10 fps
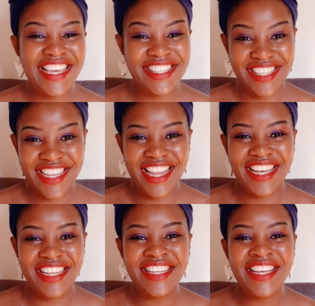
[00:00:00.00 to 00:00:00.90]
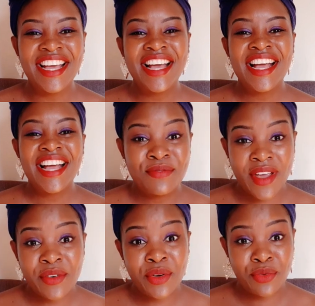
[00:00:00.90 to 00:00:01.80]
he's Italian,
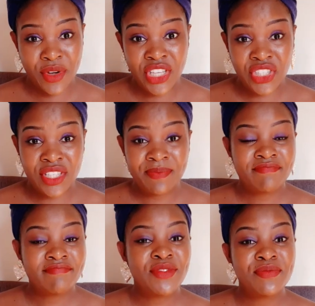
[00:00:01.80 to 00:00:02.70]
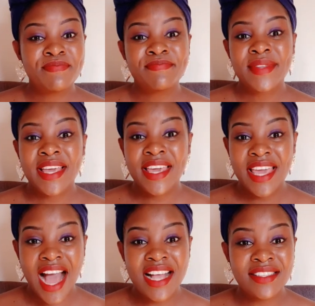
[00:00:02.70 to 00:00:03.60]
very rich. He
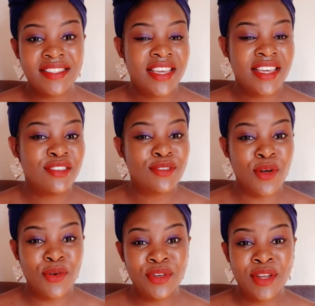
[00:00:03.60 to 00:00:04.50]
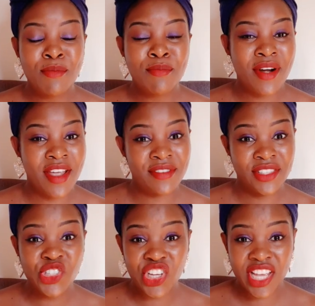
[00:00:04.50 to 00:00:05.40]
has his own
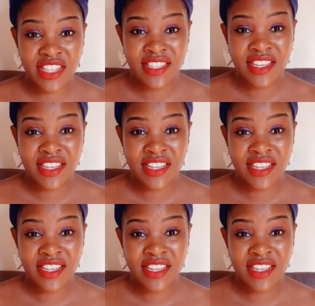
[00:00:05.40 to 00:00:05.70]
private jet